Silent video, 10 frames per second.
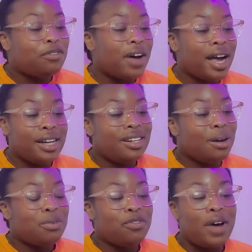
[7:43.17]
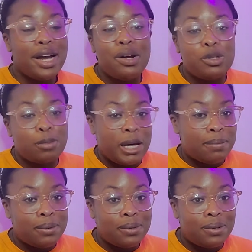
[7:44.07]
Find those
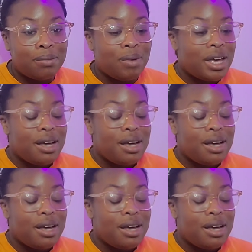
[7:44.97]
people.